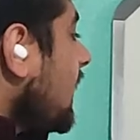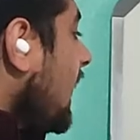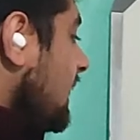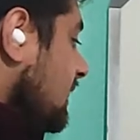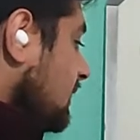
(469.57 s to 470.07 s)

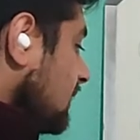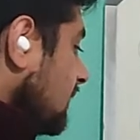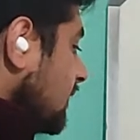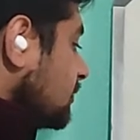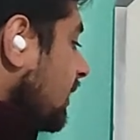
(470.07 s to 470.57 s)
A.
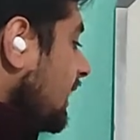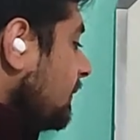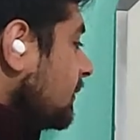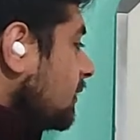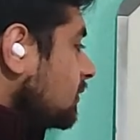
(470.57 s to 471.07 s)
So A
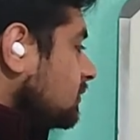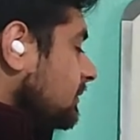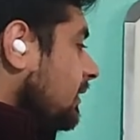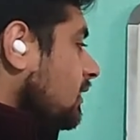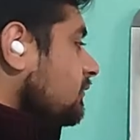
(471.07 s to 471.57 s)
we got to the
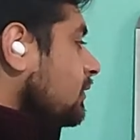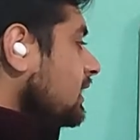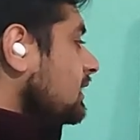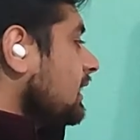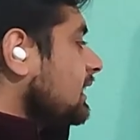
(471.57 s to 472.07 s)
power of 1,
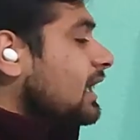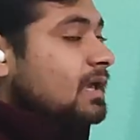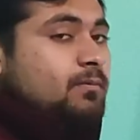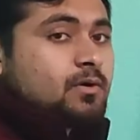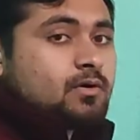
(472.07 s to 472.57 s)
and A
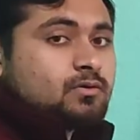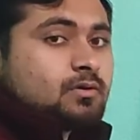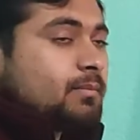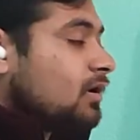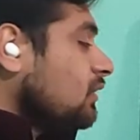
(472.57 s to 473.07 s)
we got to the
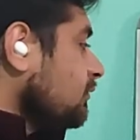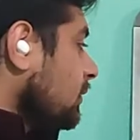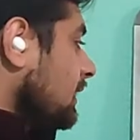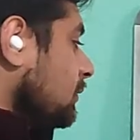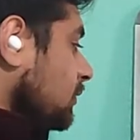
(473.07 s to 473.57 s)
power of
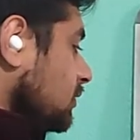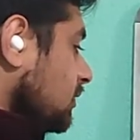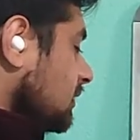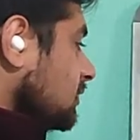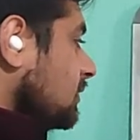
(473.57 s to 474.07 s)
1, we do not
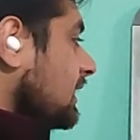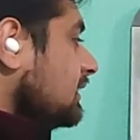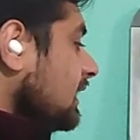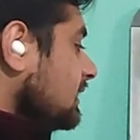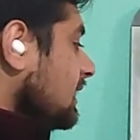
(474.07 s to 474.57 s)
need to write
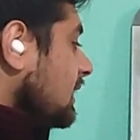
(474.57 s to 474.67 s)
that.